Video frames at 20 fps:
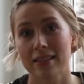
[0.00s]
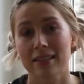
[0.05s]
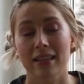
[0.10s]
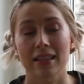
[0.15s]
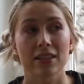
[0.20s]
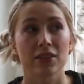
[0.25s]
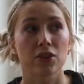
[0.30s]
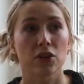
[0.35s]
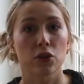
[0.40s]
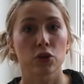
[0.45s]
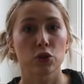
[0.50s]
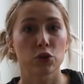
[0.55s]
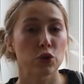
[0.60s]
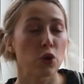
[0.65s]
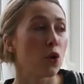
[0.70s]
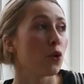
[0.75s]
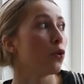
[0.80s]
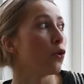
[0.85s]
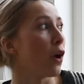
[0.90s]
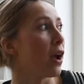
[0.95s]
it's
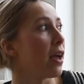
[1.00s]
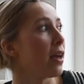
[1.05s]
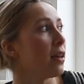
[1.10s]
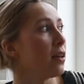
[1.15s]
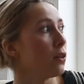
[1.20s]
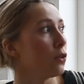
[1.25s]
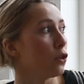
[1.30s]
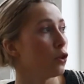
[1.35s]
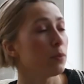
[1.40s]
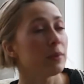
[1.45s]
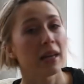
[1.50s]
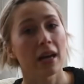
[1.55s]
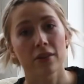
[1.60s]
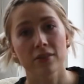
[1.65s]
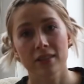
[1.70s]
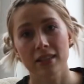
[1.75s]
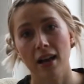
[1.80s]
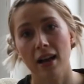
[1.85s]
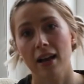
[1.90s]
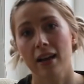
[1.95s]
so gray and gloomy
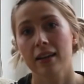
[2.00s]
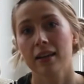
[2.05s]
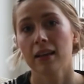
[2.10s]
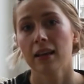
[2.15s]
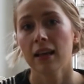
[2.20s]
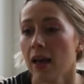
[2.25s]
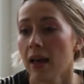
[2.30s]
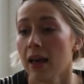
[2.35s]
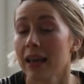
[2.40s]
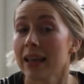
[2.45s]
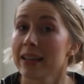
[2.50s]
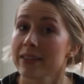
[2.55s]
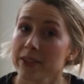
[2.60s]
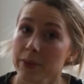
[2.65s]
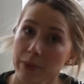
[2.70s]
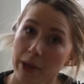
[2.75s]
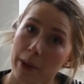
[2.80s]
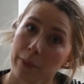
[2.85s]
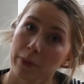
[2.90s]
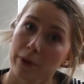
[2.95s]
outside. In
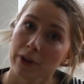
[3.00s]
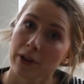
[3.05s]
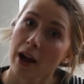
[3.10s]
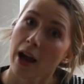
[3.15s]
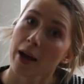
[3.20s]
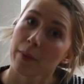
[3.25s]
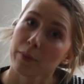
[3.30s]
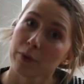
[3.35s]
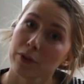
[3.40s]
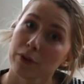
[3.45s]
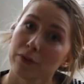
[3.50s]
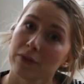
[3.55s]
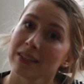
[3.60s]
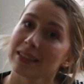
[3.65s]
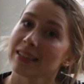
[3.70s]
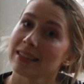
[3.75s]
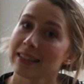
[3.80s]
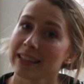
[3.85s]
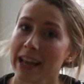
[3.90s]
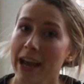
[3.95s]
September, I moved to
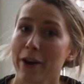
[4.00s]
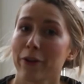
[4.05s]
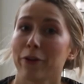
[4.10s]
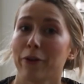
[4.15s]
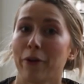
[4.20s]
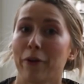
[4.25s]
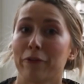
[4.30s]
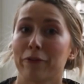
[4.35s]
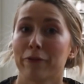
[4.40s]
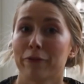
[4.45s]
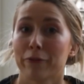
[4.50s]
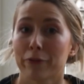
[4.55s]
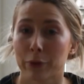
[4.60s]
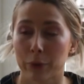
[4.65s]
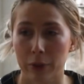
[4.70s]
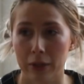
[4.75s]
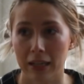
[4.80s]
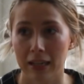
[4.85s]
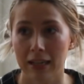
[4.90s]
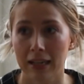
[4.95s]
Seattle from
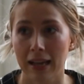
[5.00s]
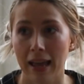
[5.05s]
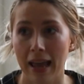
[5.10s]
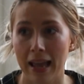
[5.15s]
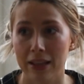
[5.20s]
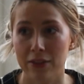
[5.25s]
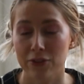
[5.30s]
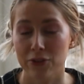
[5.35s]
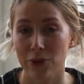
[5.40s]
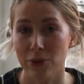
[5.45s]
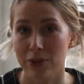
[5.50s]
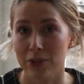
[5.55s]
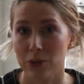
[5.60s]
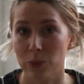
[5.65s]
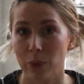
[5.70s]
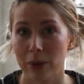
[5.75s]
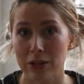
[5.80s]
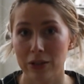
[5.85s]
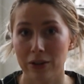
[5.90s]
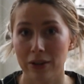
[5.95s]
Florida, and so this
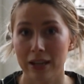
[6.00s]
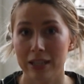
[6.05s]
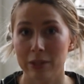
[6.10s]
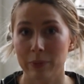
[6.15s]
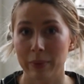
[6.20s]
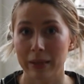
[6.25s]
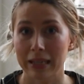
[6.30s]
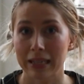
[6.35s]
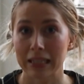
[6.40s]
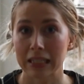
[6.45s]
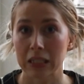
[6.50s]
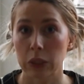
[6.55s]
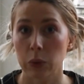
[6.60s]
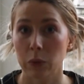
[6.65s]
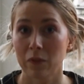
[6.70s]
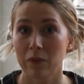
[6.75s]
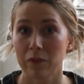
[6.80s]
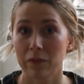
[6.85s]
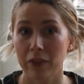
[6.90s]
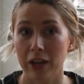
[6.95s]
winter has been
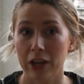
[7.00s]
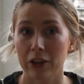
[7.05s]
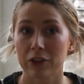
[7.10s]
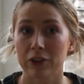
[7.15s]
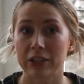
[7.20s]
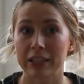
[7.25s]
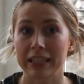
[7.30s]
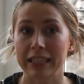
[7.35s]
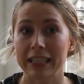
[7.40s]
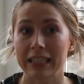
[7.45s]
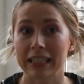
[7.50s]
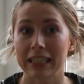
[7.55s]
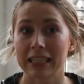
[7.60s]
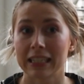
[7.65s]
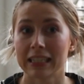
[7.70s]
very